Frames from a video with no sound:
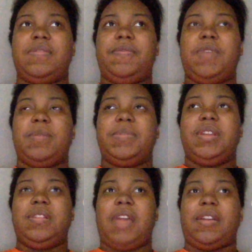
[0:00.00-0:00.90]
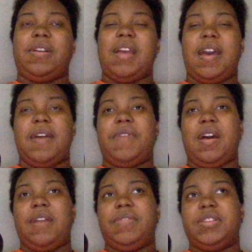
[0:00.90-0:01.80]
from the latter half
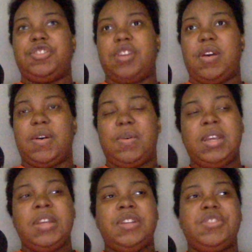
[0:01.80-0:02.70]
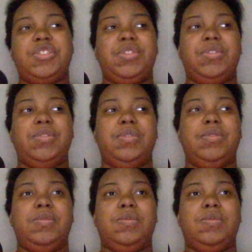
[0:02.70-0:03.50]
of the show to